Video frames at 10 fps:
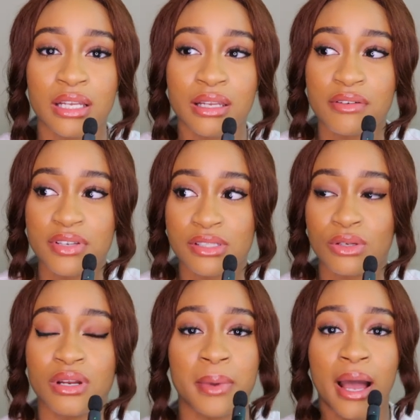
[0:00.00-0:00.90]
Love is
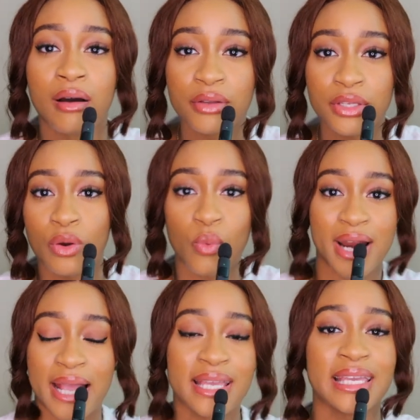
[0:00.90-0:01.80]
not about, you know,
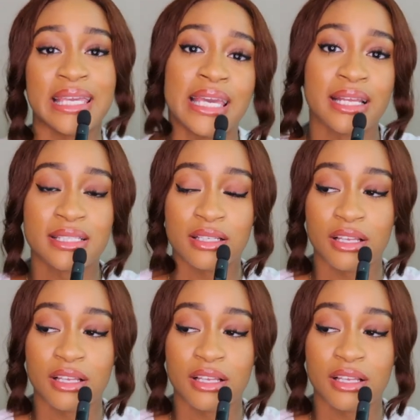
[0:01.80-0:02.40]
what I can get.